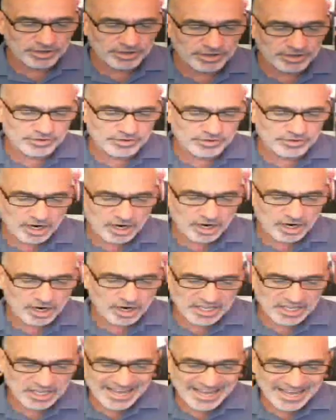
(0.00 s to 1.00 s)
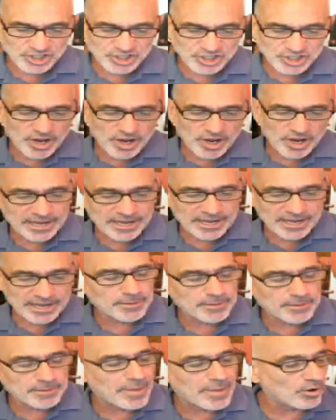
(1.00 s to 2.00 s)
to talk yesterday
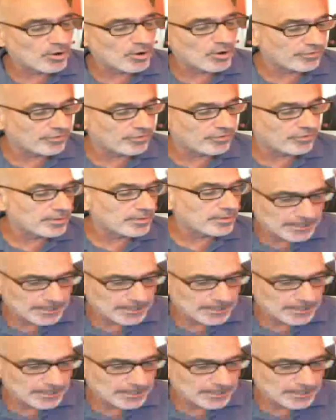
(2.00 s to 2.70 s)
about